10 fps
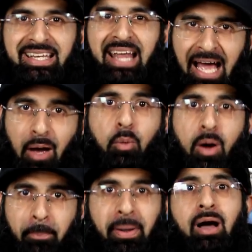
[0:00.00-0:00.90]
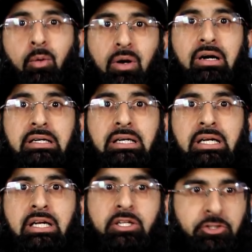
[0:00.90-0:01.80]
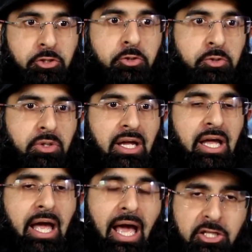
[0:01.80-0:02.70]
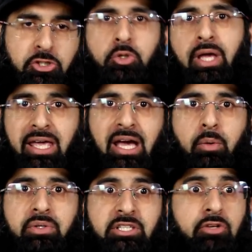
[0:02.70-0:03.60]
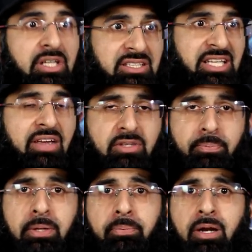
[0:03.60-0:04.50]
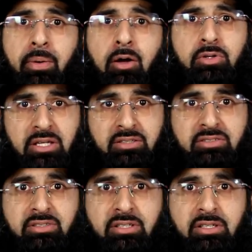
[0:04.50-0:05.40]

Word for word: in our power to educate ourselves and save the people around us.